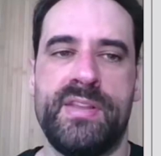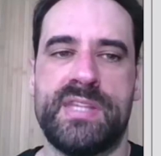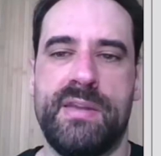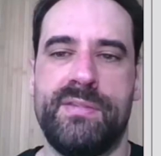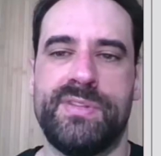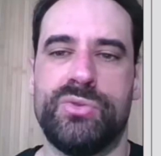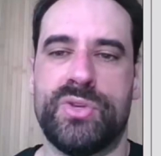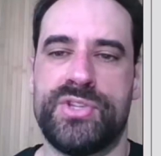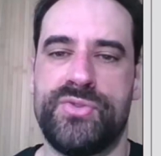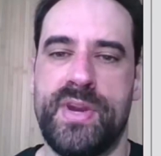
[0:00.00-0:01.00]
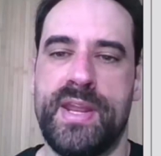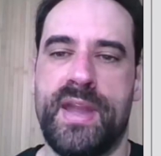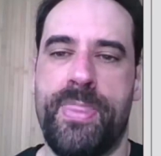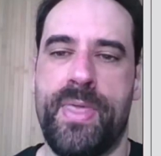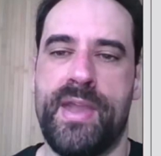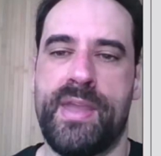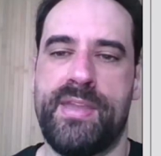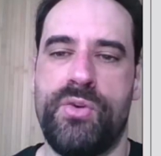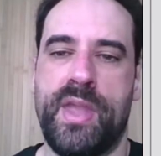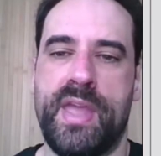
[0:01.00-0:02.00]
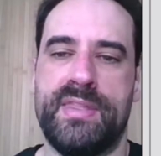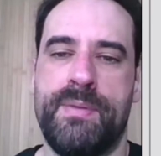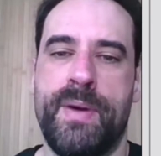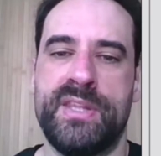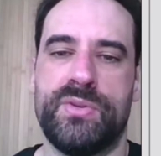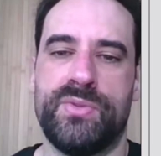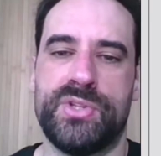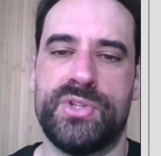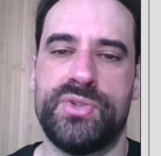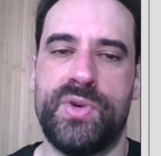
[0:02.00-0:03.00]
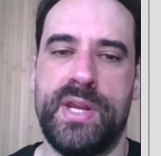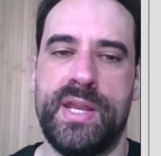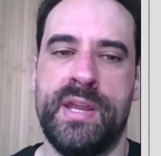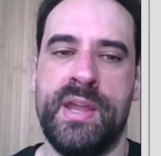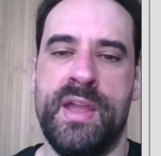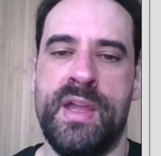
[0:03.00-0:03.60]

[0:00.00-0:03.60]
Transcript: saved into a string, and then here we get the bytes of the string.